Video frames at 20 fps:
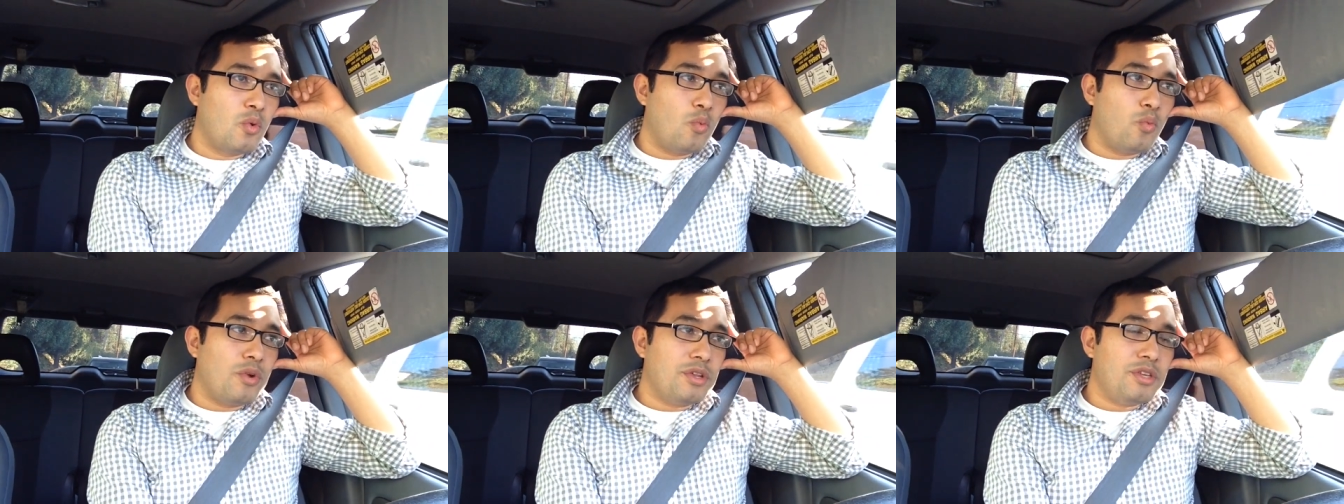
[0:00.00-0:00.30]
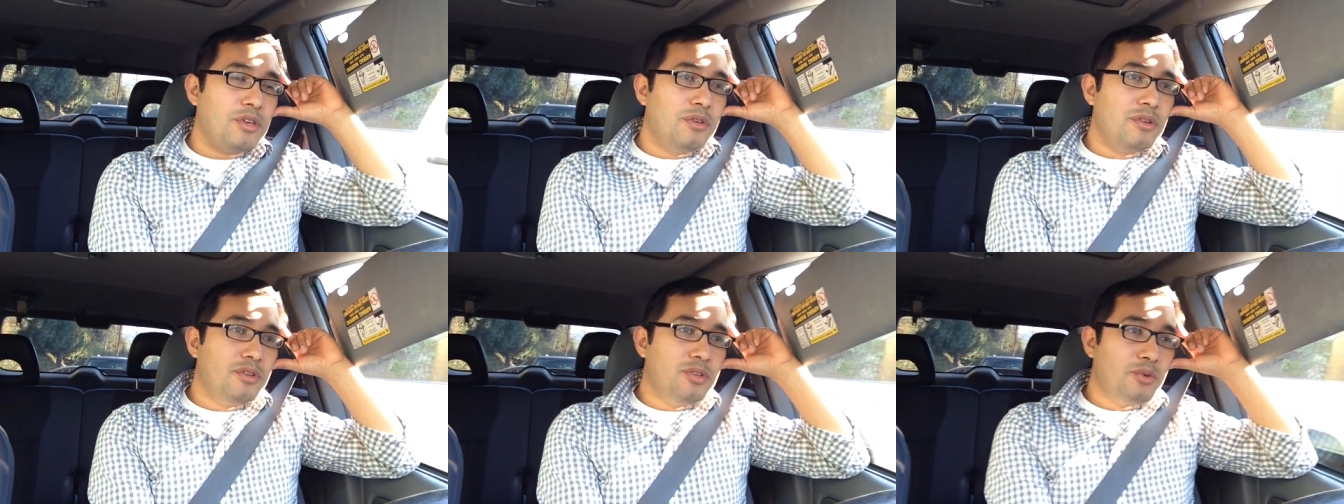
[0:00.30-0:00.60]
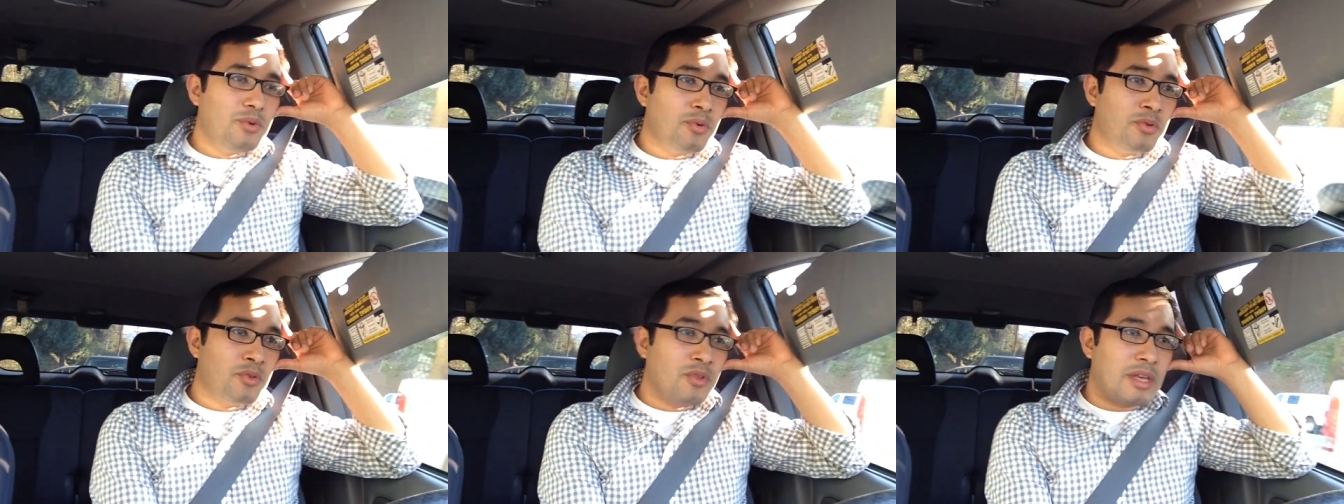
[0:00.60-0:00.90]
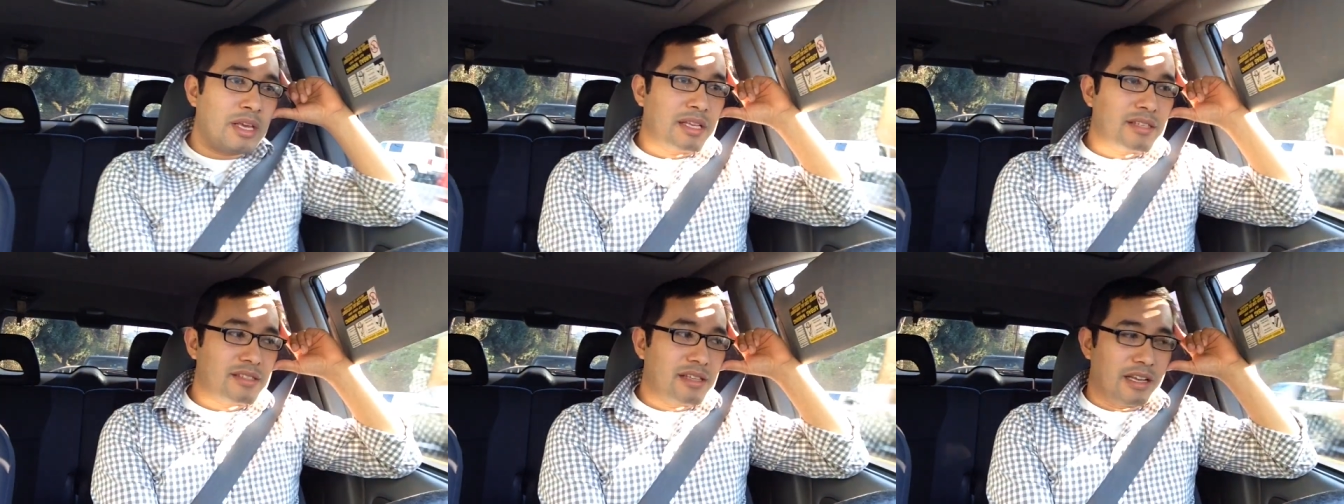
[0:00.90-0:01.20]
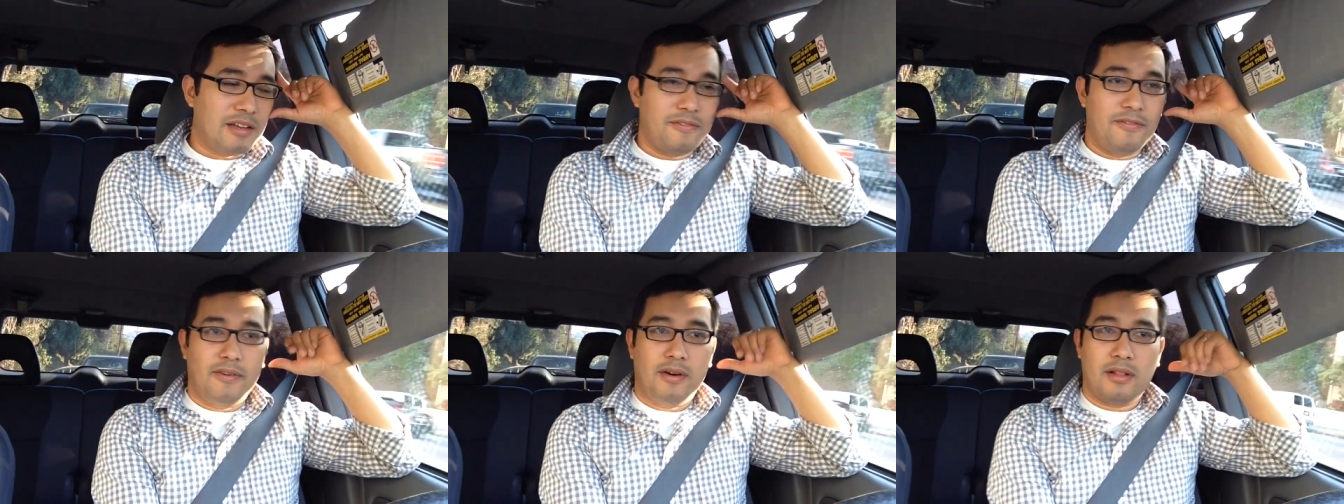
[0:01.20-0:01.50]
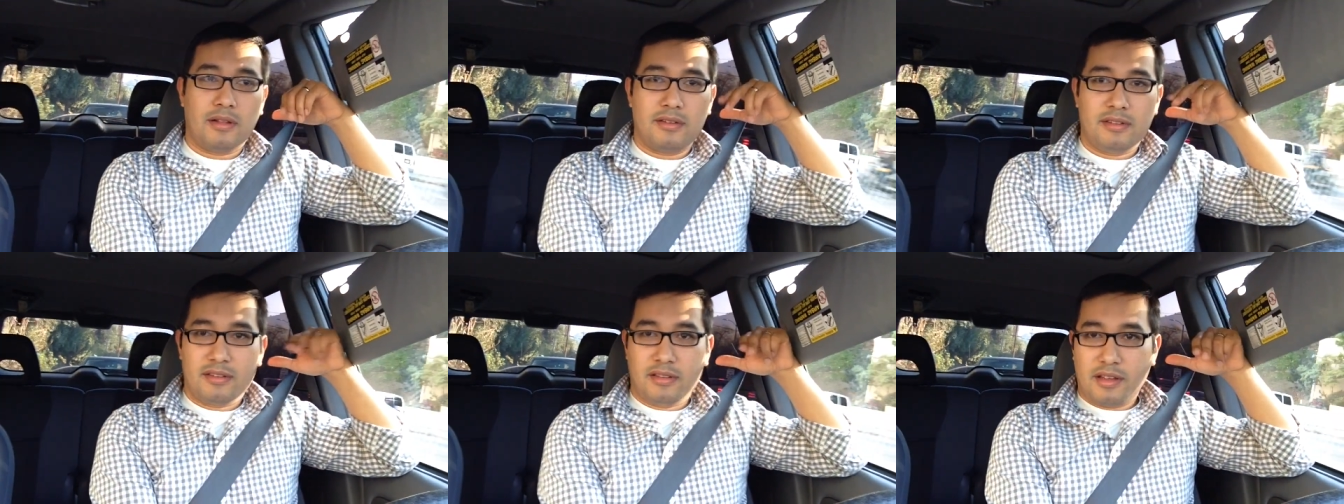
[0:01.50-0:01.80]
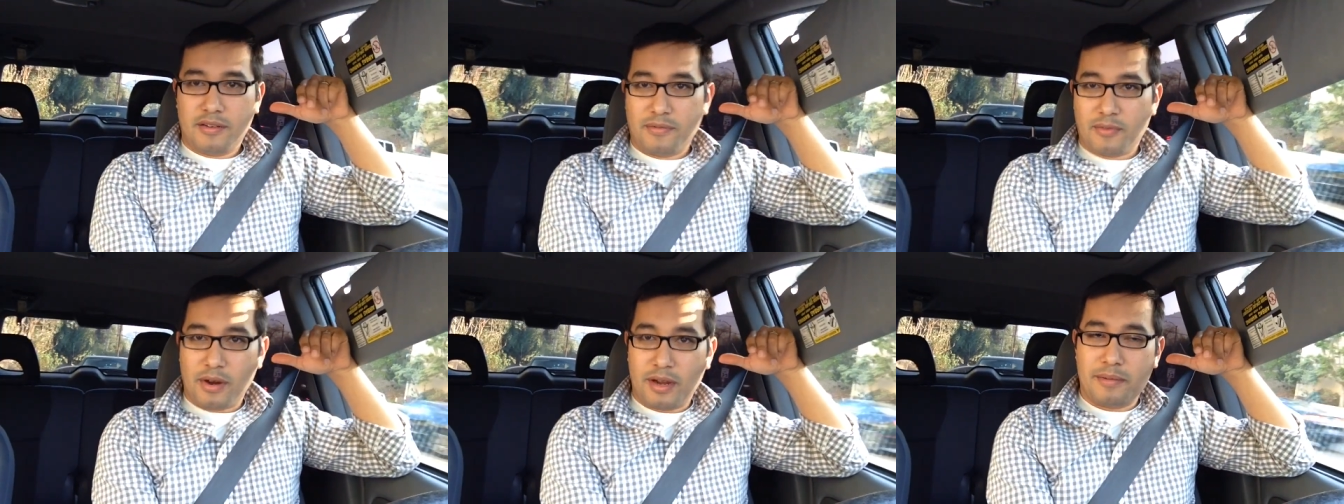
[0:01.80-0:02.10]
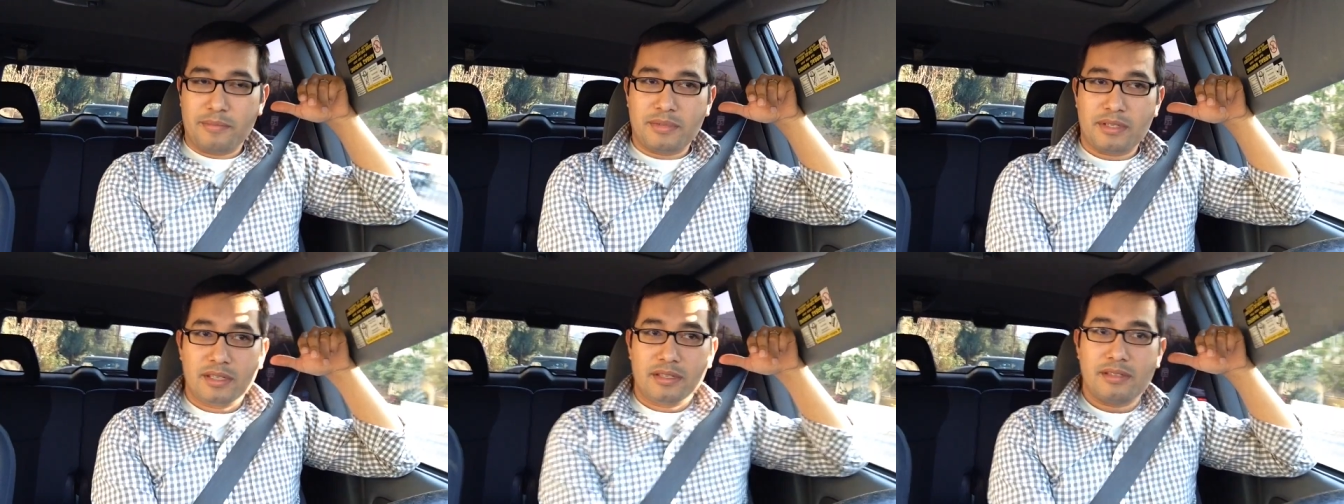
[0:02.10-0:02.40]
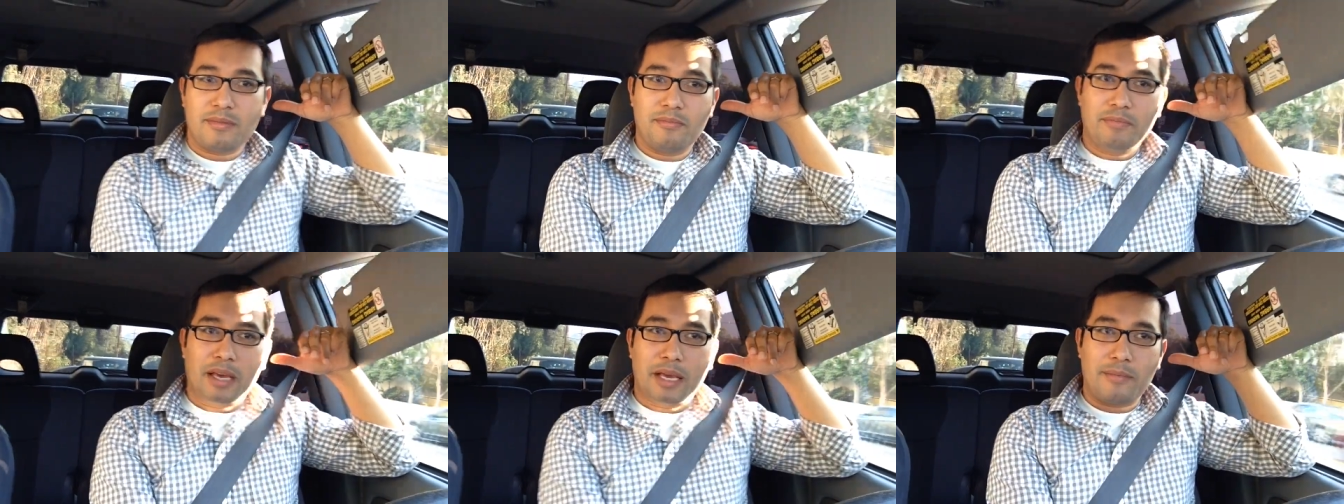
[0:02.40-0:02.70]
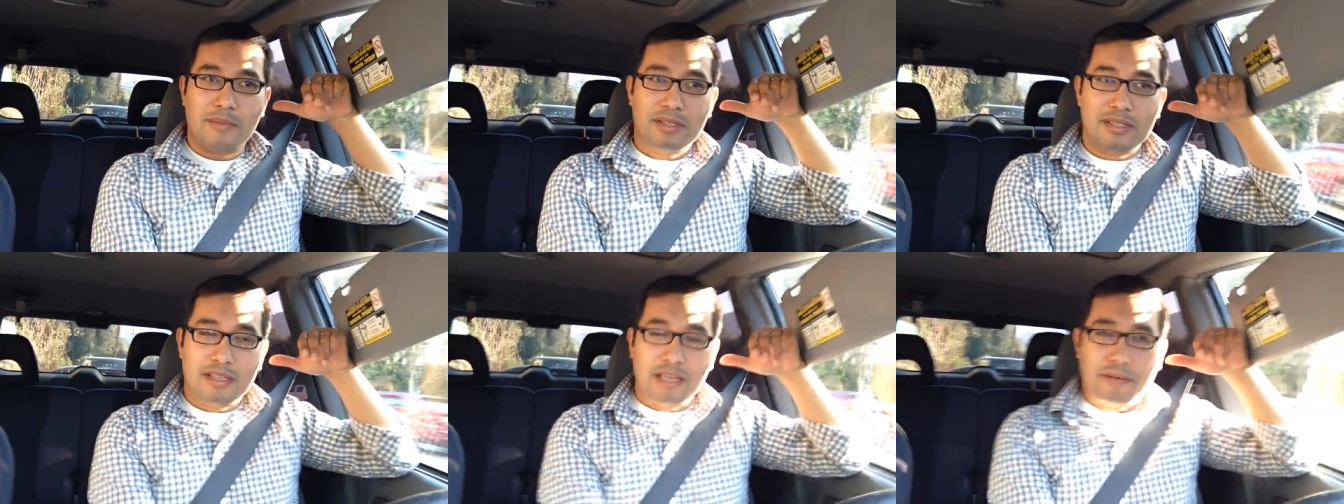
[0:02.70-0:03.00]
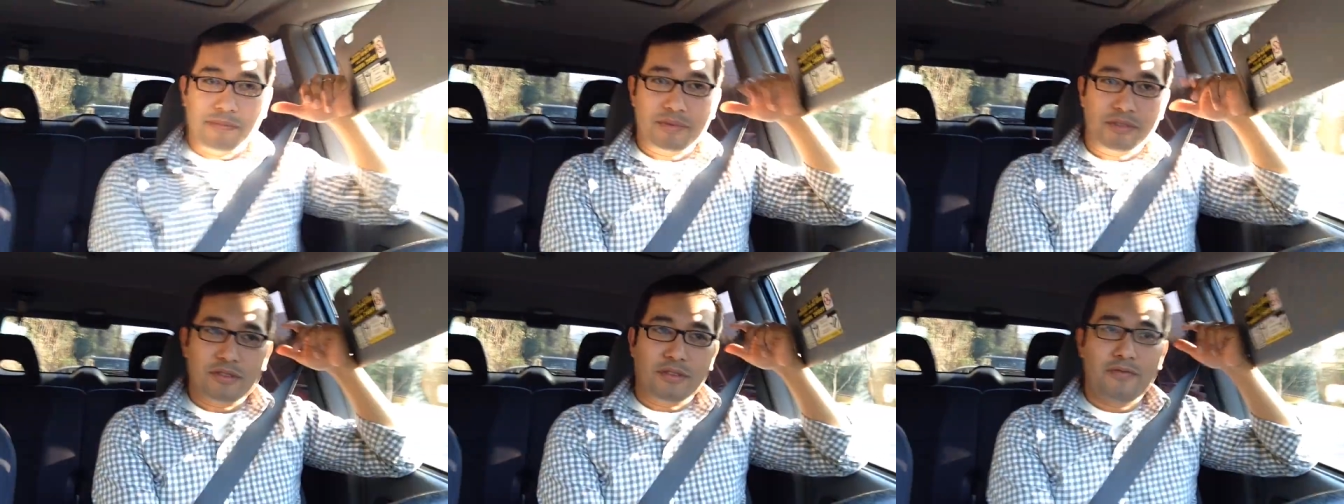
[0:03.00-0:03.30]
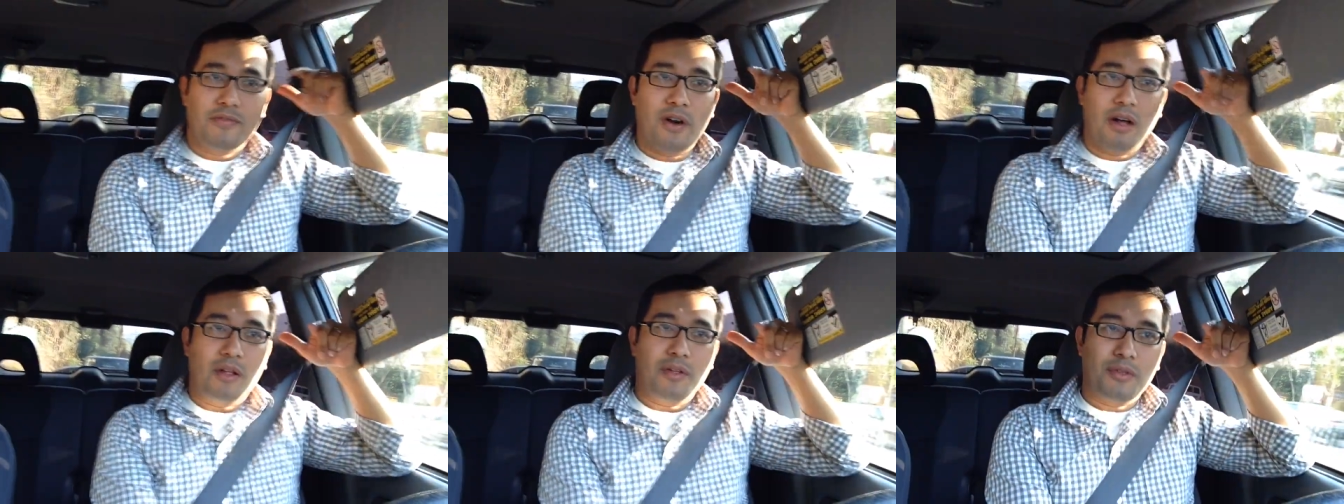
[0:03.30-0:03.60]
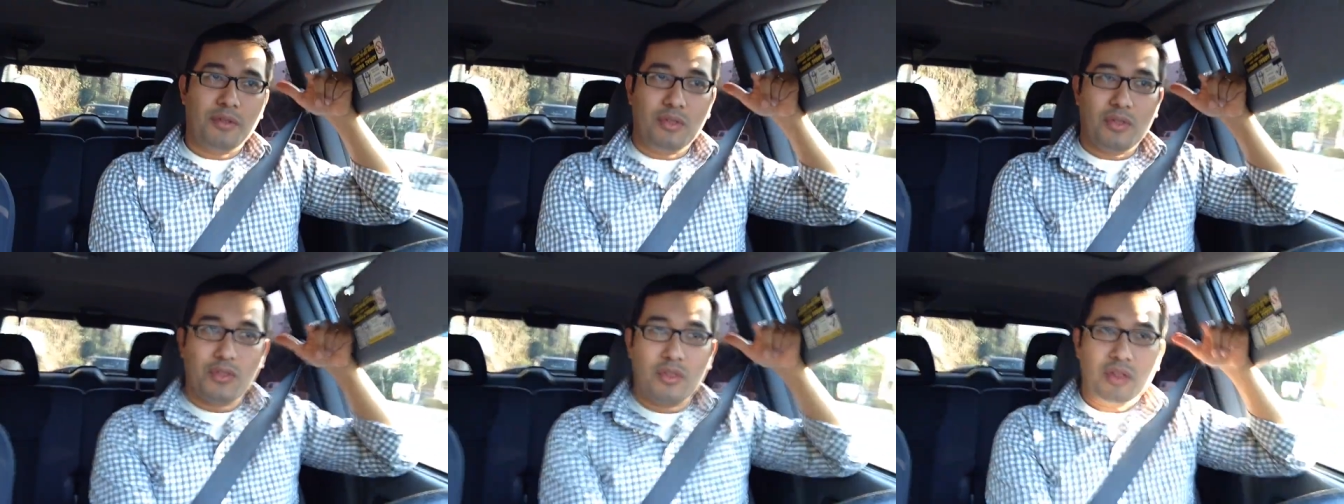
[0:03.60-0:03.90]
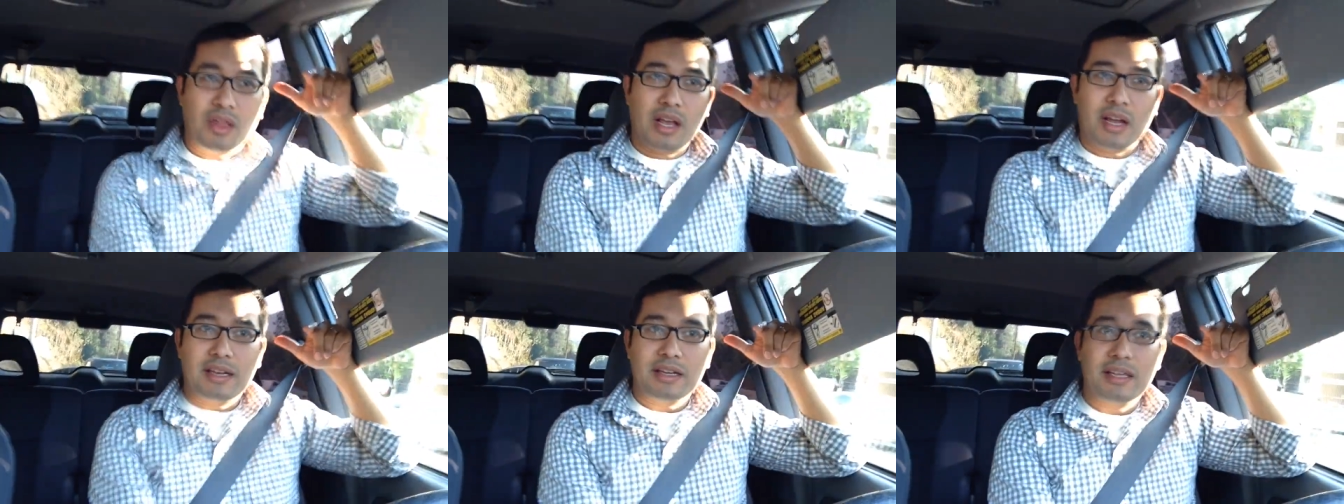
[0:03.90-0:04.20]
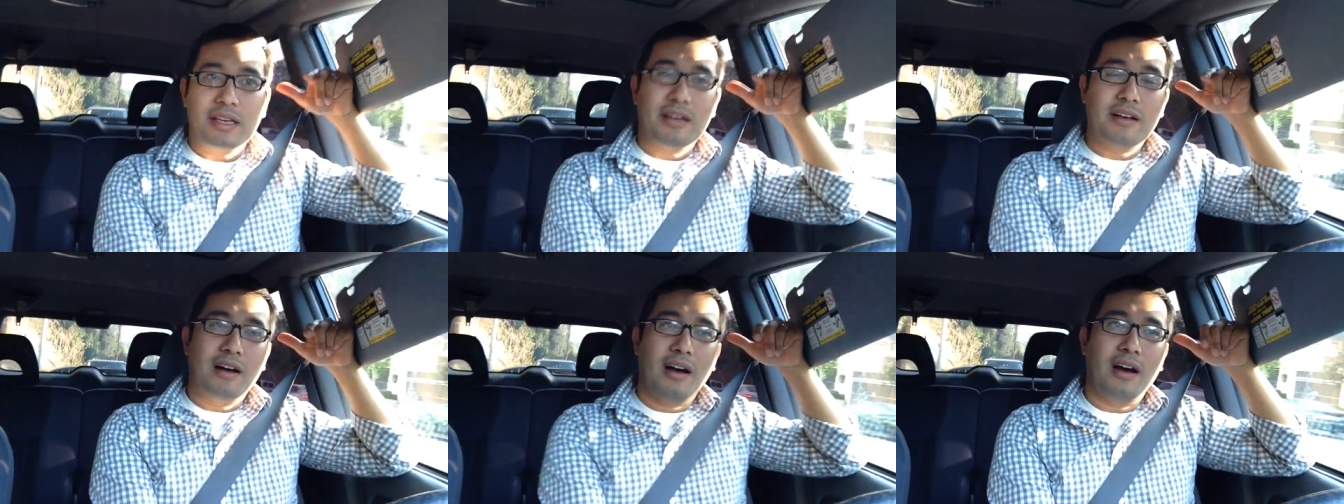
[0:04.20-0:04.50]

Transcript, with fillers: when you do things like follow the Dave Ramsey baby steps, and you follow the, the idea